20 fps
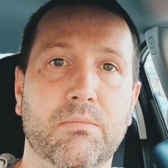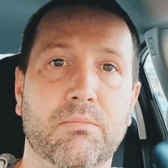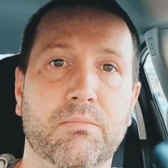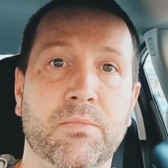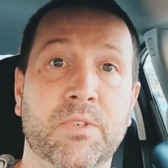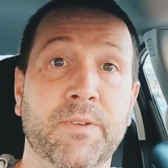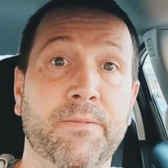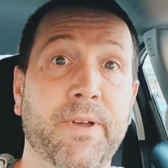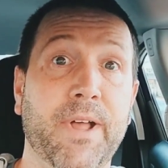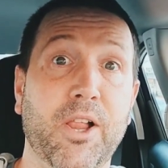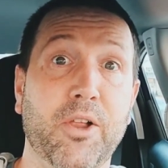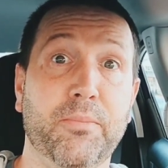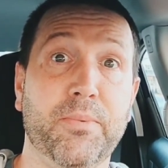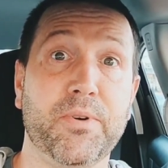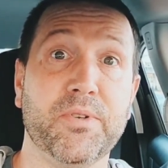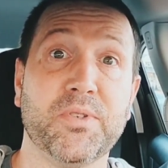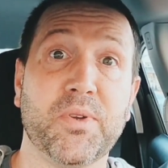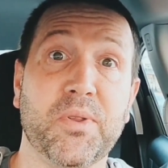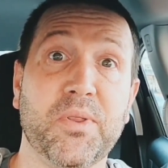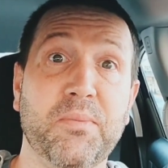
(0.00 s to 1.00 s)

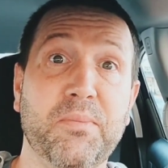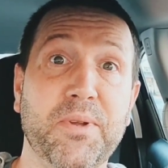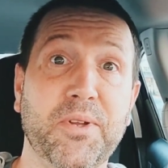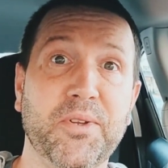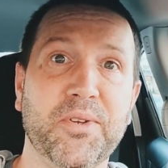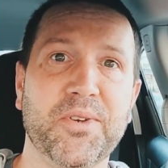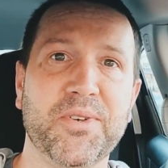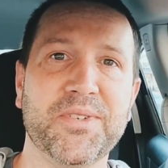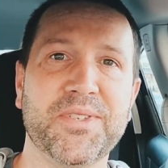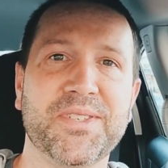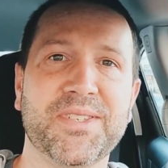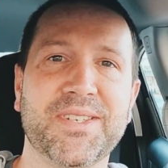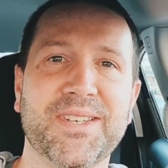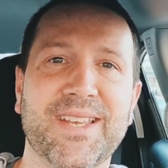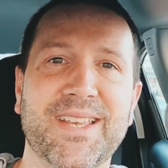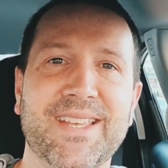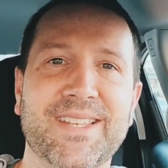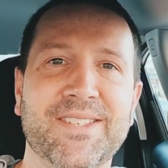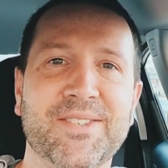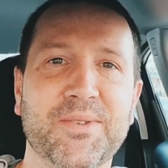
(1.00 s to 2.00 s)
developers or the builders
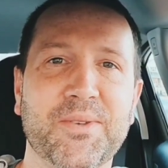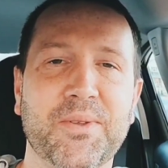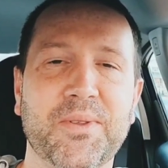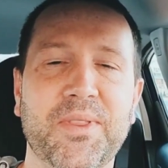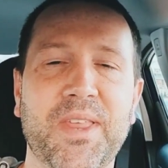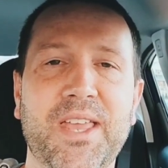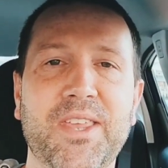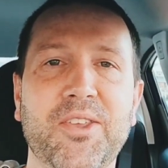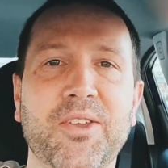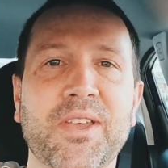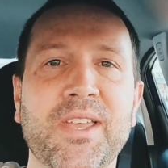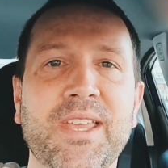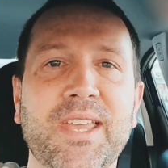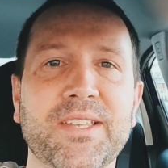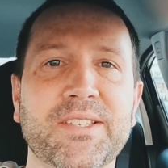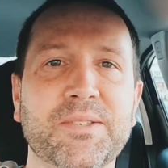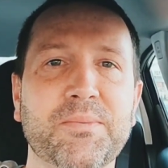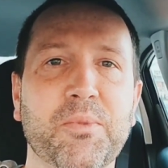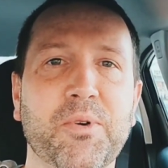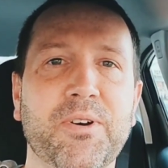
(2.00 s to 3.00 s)
so that you can get
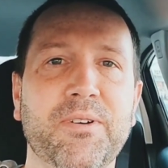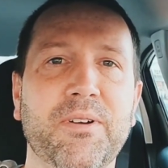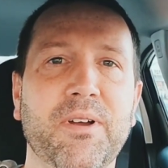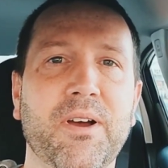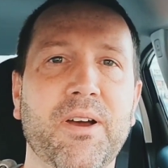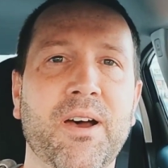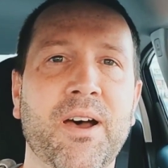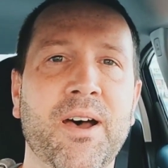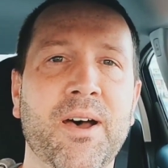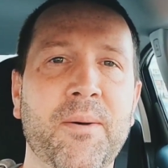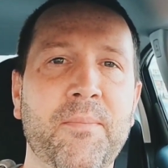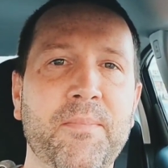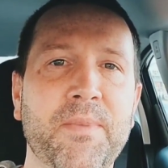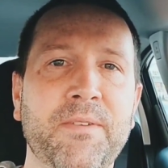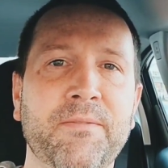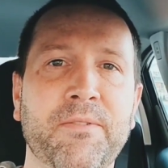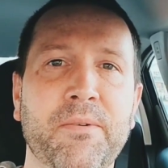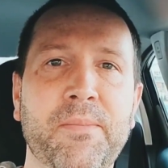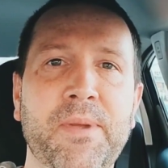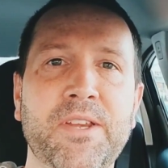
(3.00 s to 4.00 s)
some more
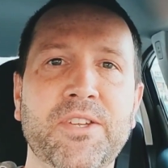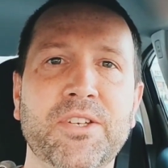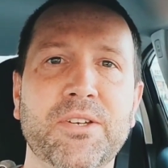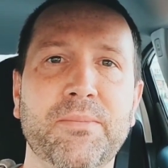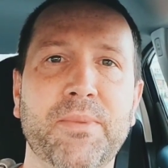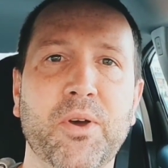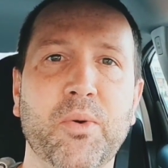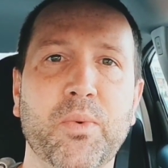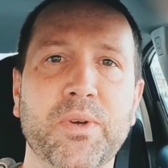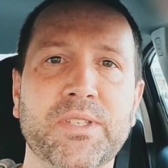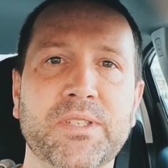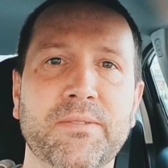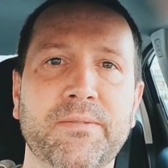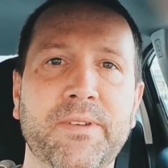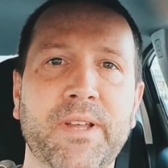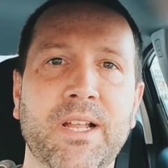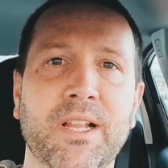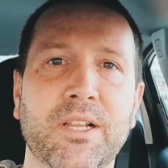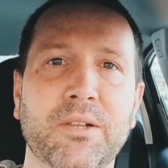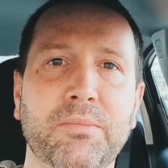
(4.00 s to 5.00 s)
information about what's
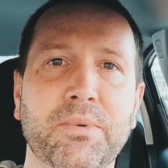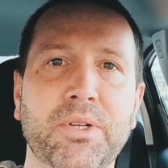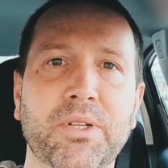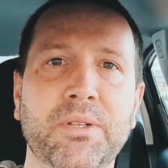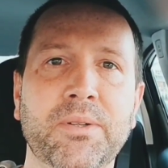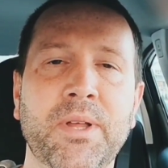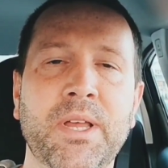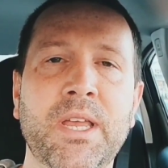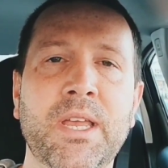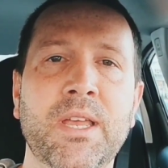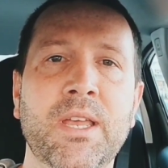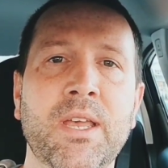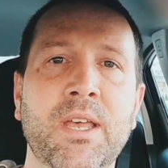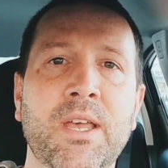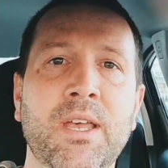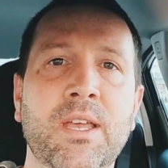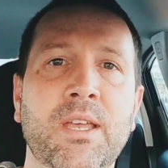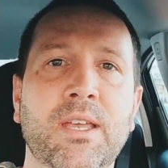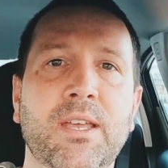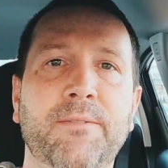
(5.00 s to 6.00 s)
available.
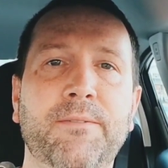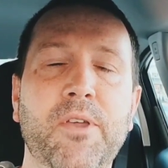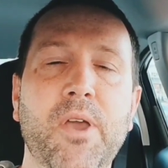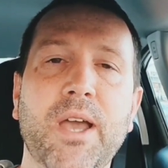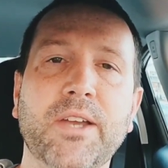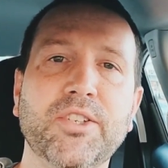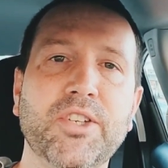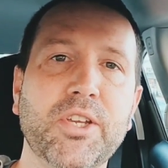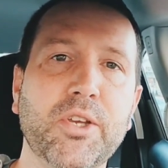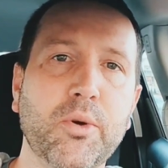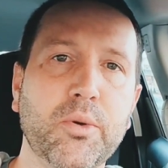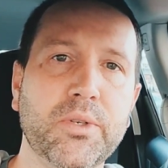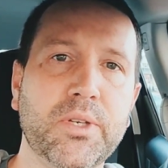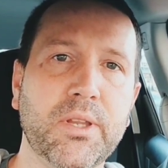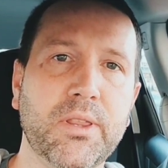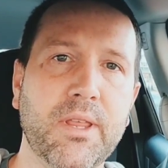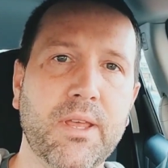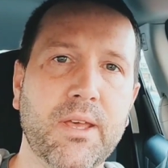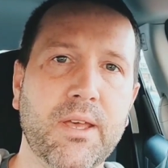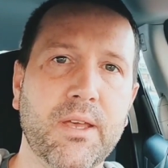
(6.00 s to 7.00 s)
If you actually go to
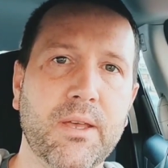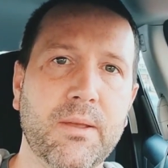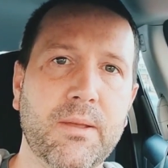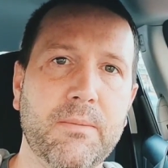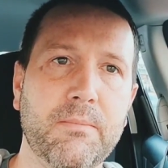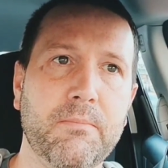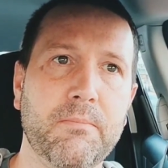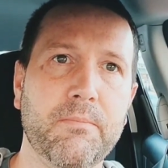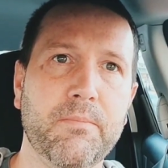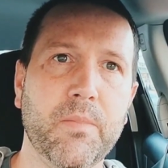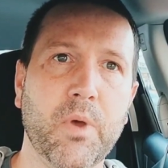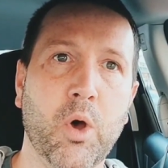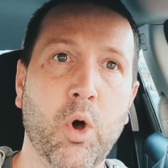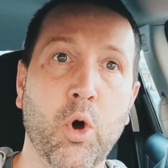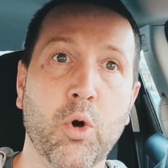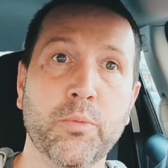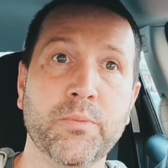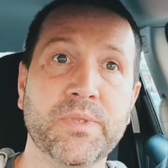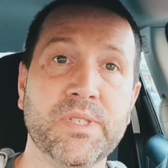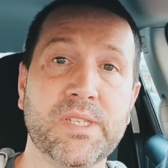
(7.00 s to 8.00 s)
the
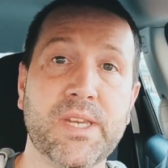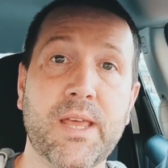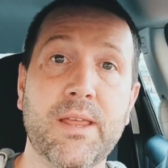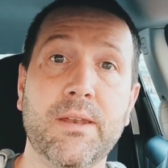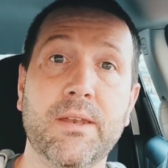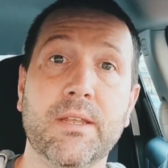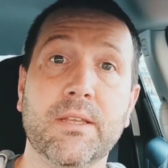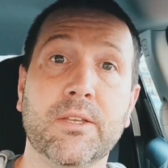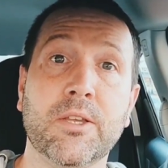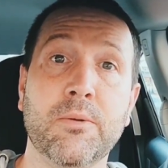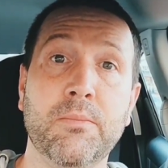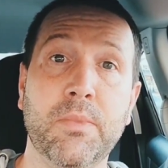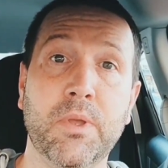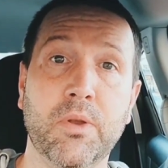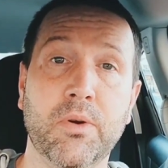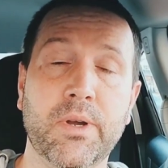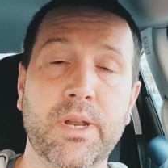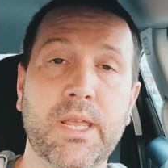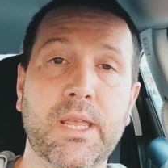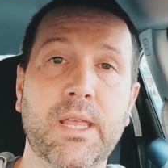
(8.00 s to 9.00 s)
Homestead
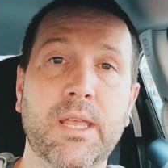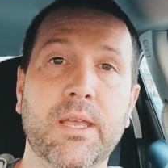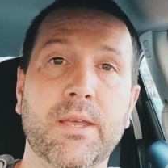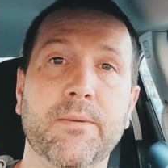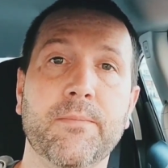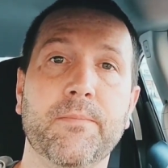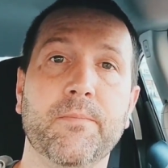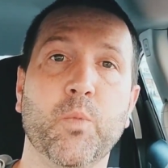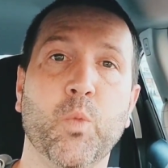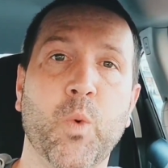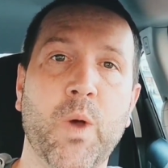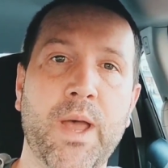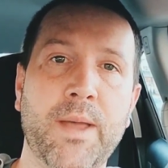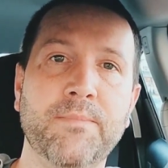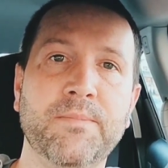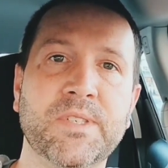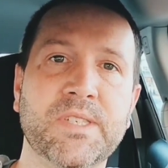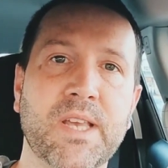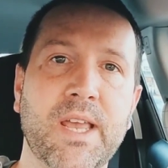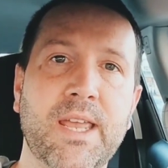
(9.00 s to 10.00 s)
community
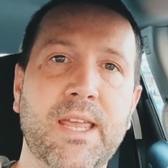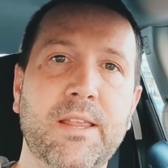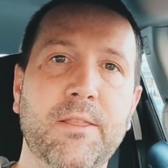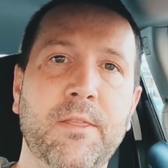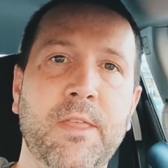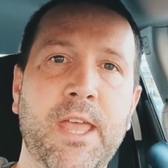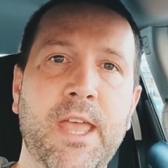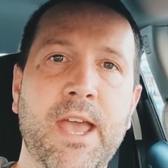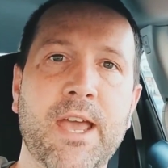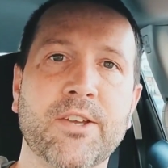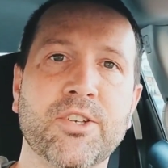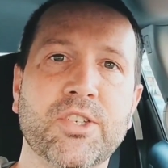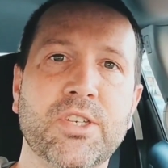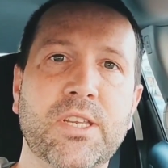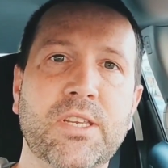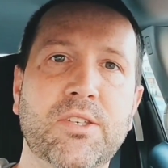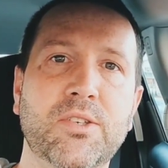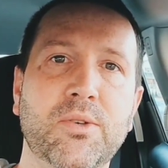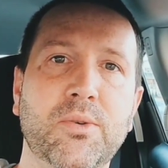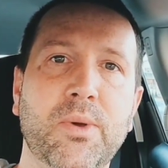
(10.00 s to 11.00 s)
website, they actually
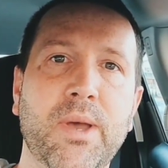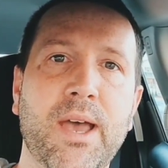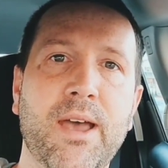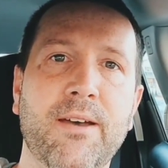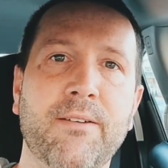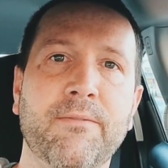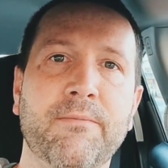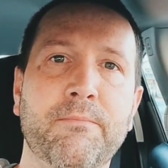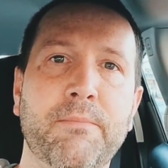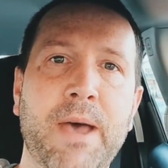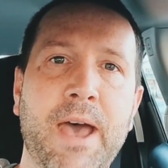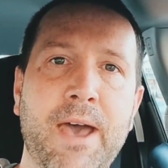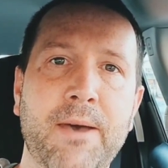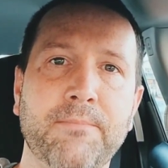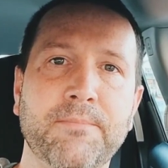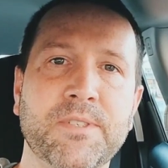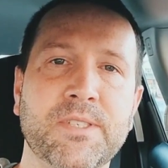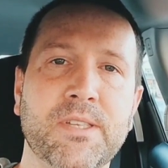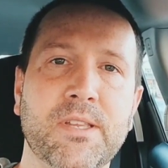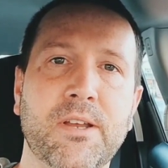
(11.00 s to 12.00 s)
do have
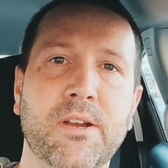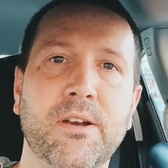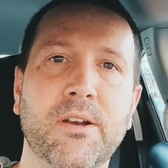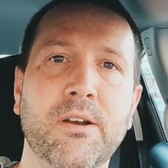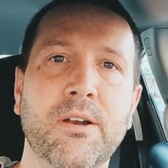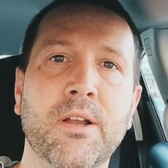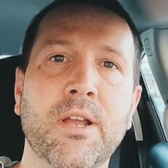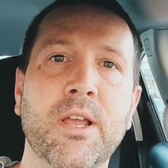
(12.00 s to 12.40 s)
maps there